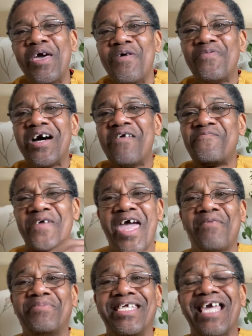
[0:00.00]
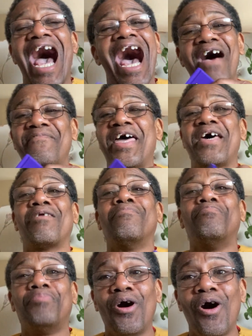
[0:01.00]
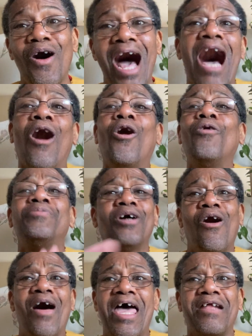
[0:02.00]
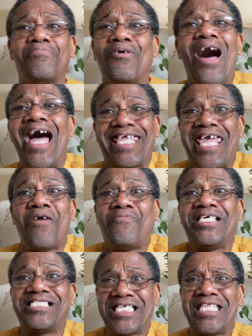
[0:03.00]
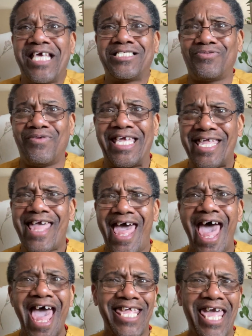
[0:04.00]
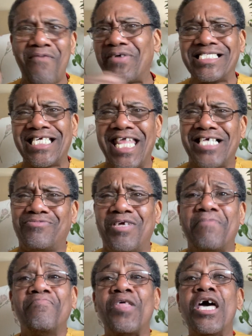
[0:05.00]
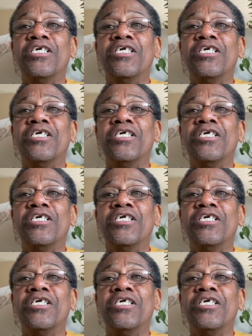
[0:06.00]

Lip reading: Well, family, I've had a ball. I hope y'all had a ball. I can't wait till next week. Yeah, I can't wait till next week.